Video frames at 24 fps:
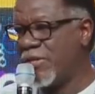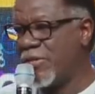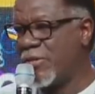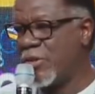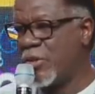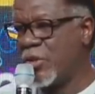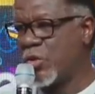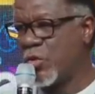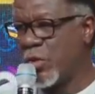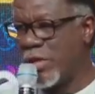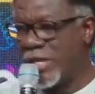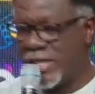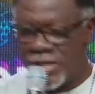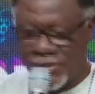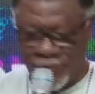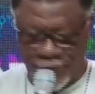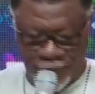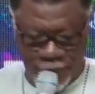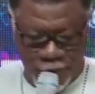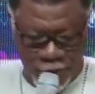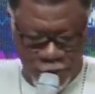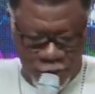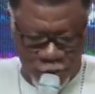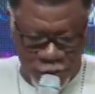verse
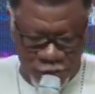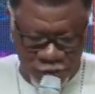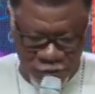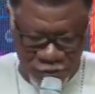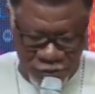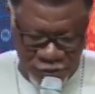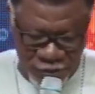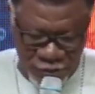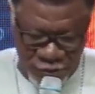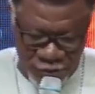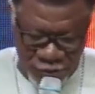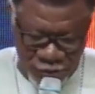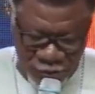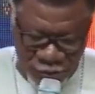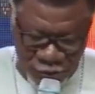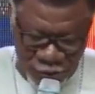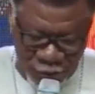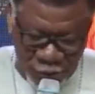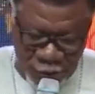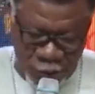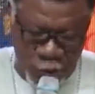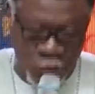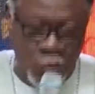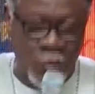24
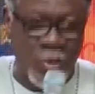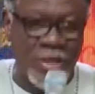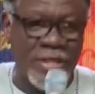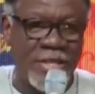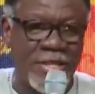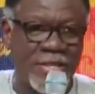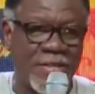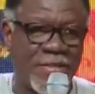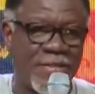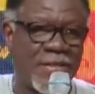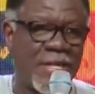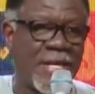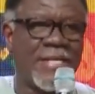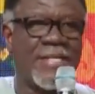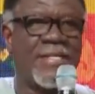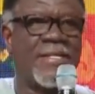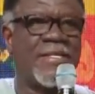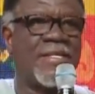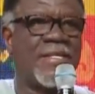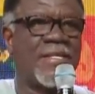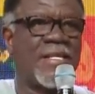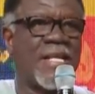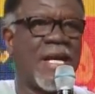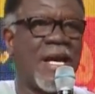to
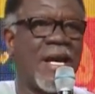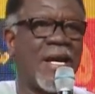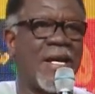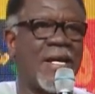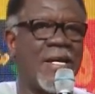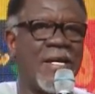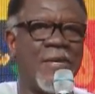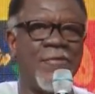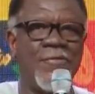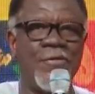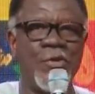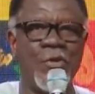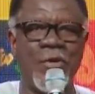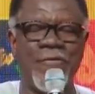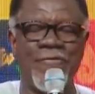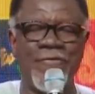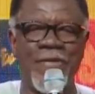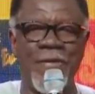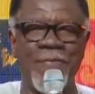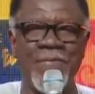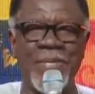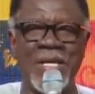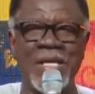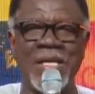26. Now, if
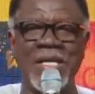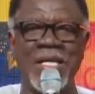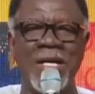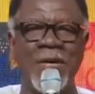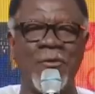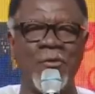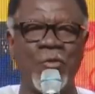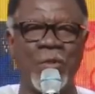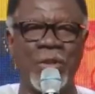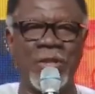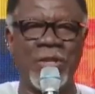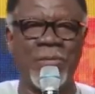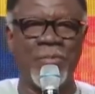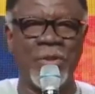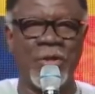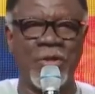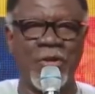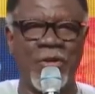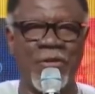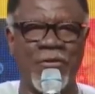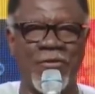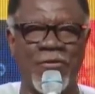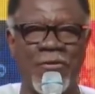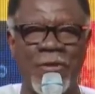you are familiar with
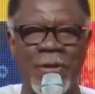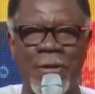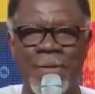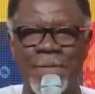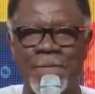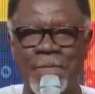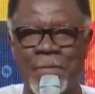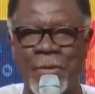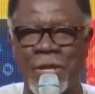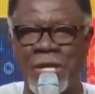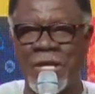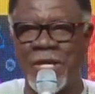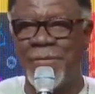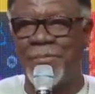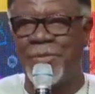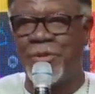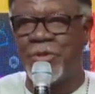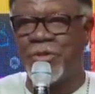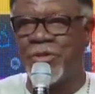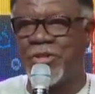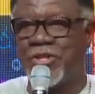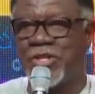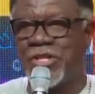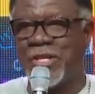the book of
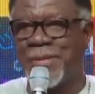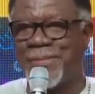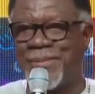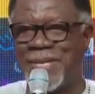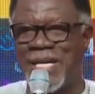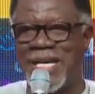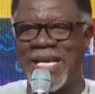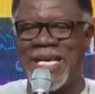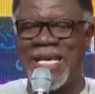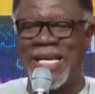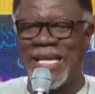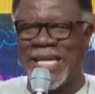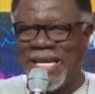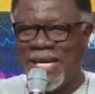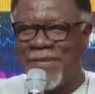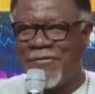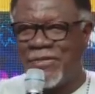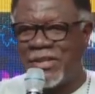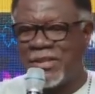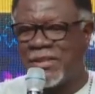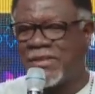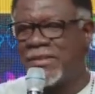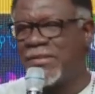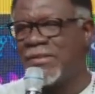Hebrews, chapter
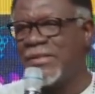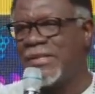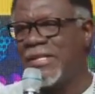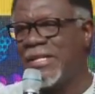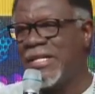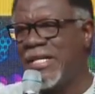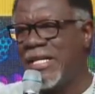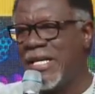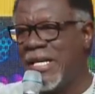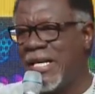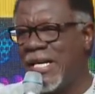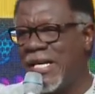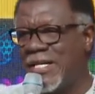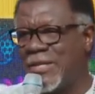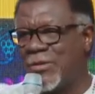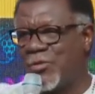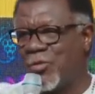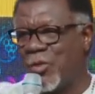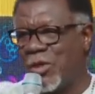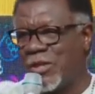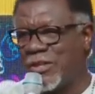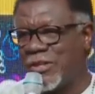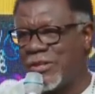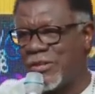11
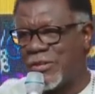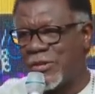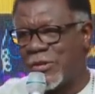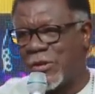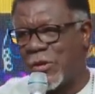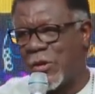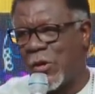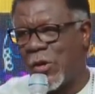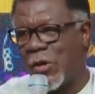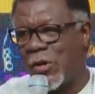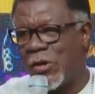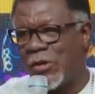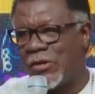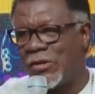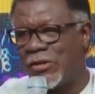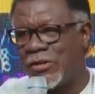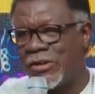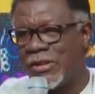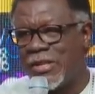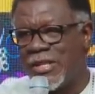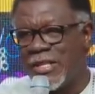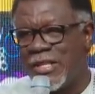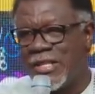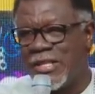is what is
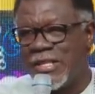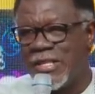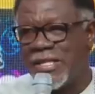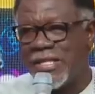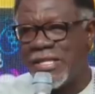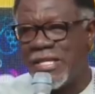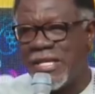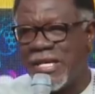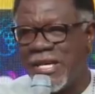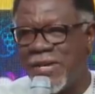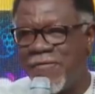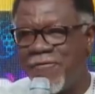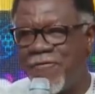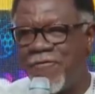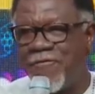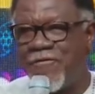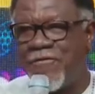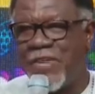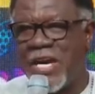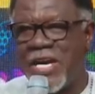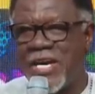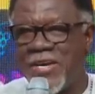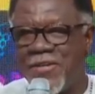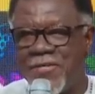called the
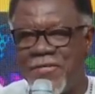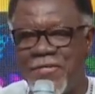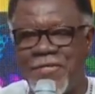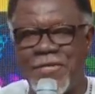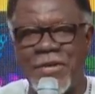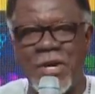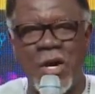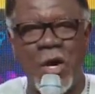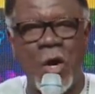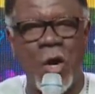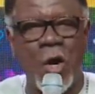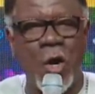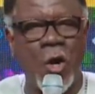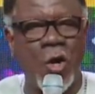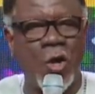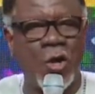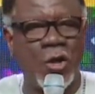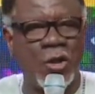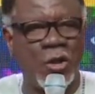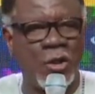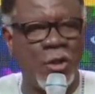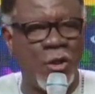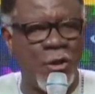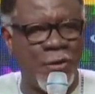Faith
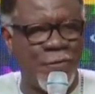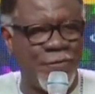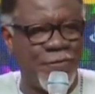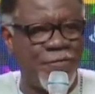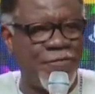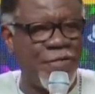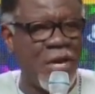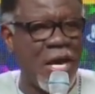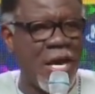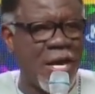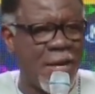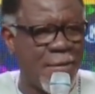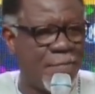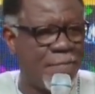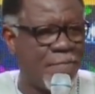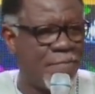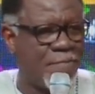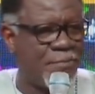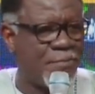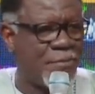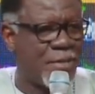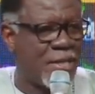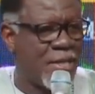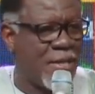Hall of
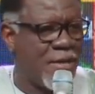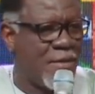Fame,